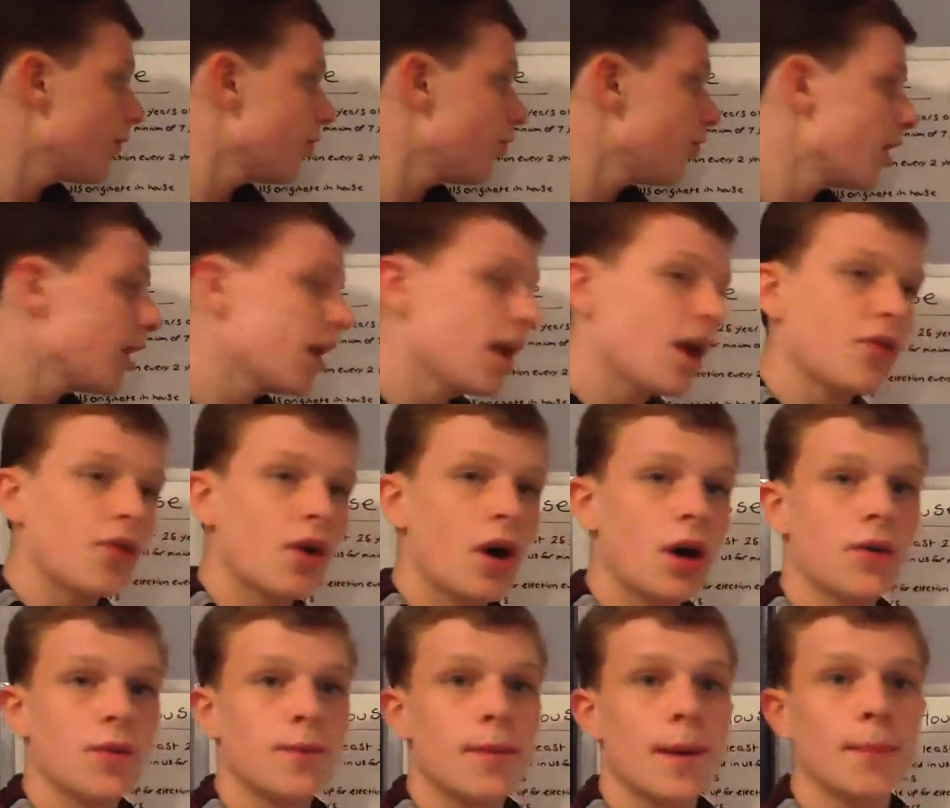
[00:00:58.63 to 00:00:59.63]
and the Senate has
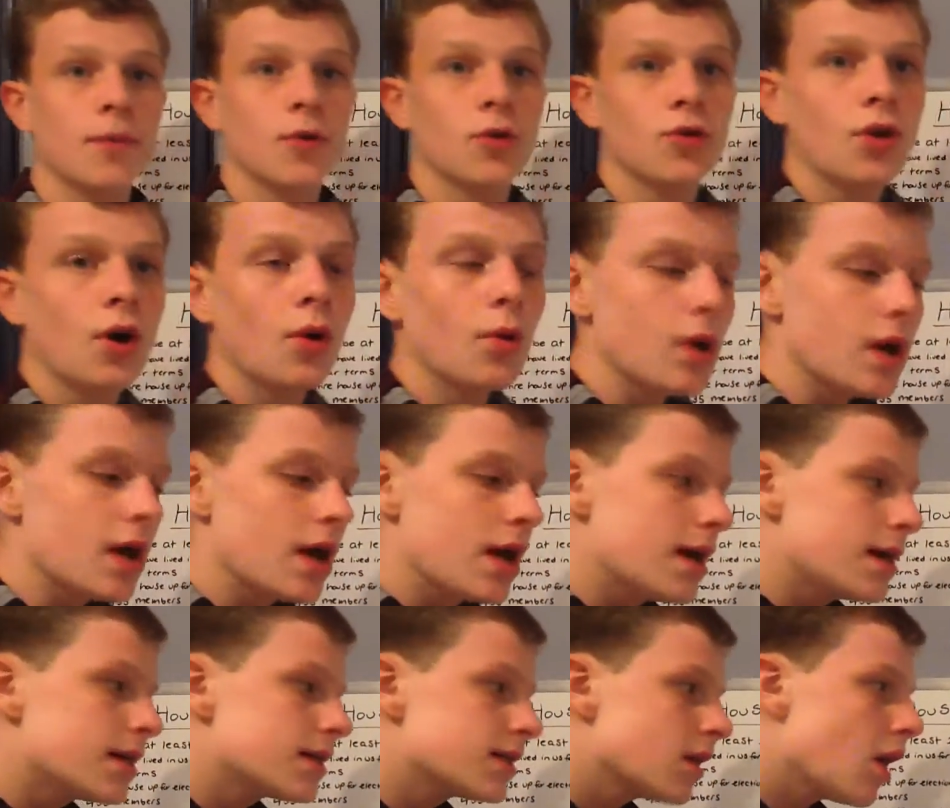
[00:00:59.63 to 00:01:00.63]
100 members, so
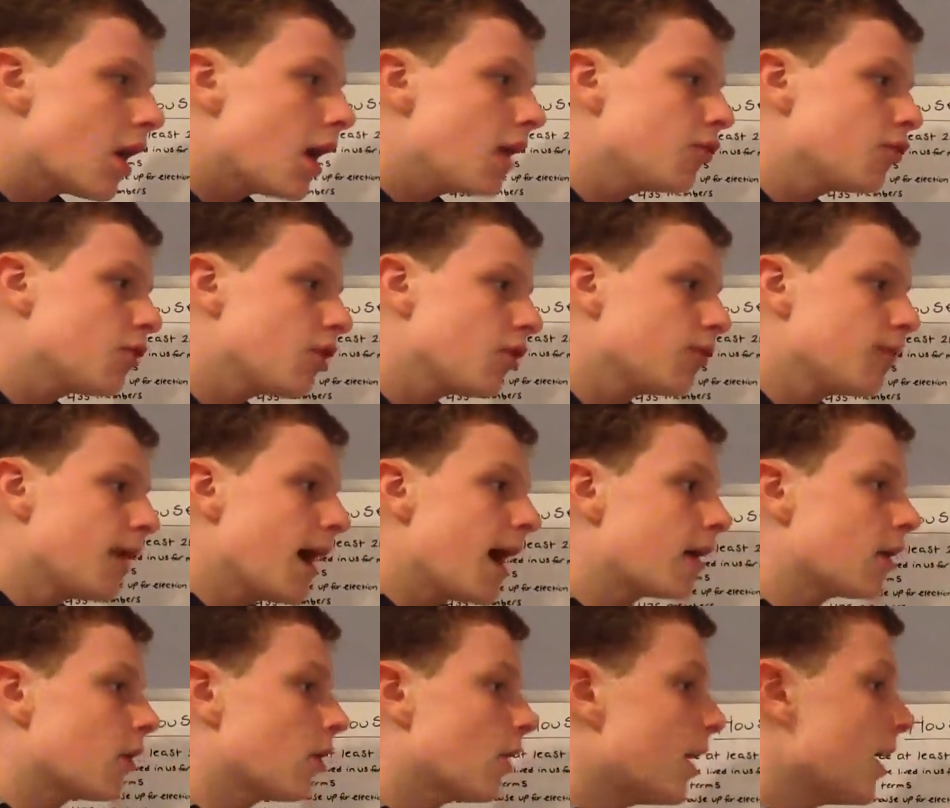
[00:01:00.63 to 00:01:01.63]
size does
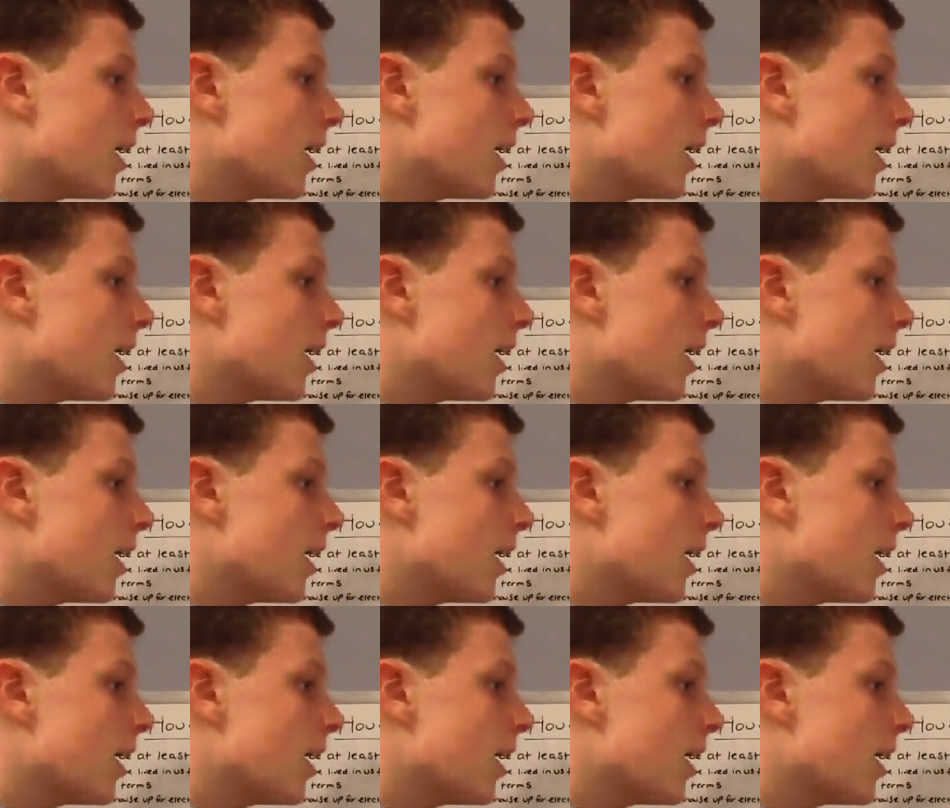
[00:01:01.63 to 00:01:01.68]
matter